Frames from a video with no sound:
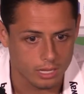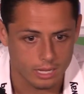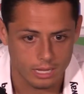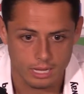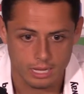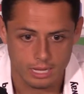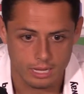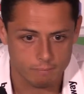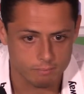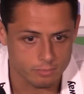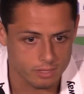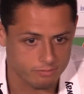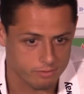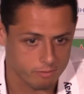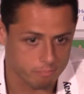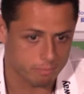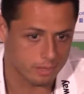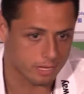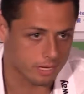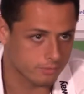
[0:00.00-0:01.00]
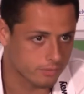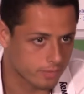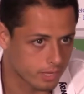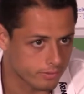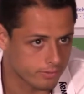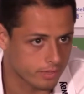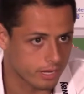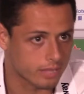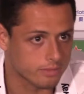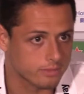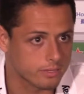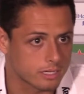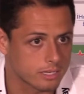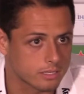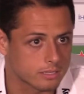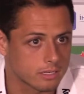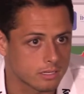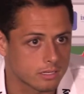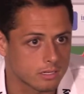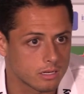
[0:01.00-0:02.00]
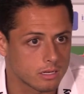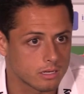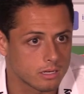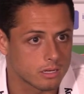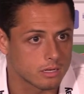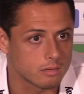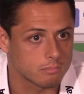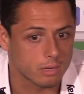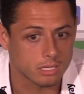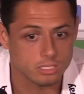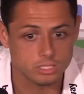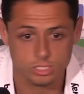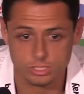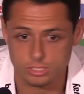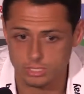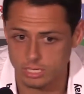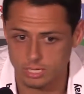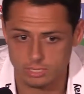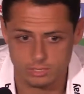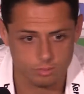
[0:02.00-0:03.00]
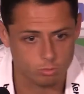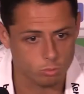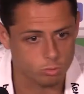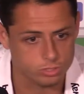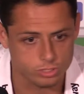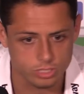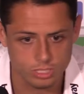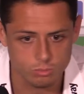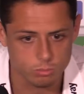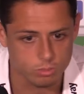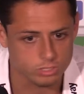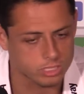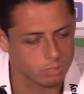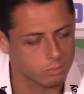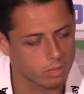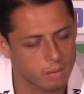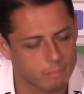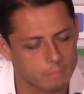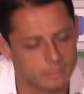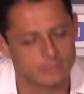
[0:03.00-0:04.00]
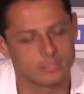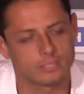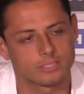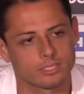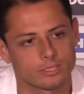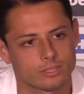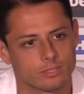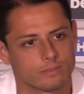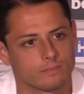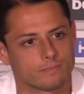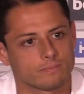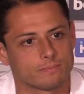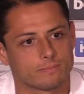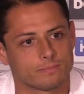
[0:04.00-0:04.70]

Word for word: Uh, even better that, that I did it in, in, in Manchester, and then we'll see we'll see what happens in this season.